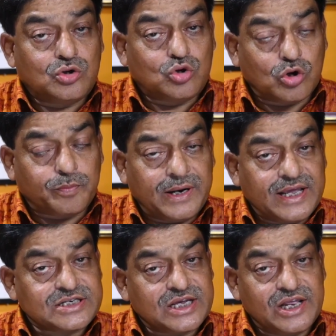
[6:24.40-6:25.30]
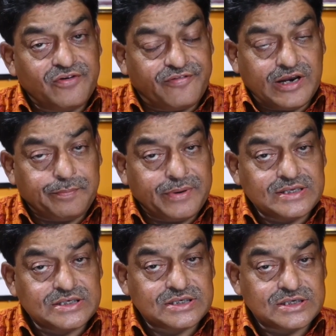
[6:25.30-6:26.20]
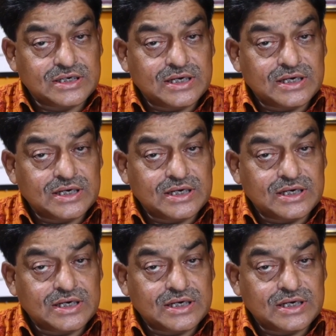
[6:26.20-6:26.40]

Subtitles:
took place in Philippines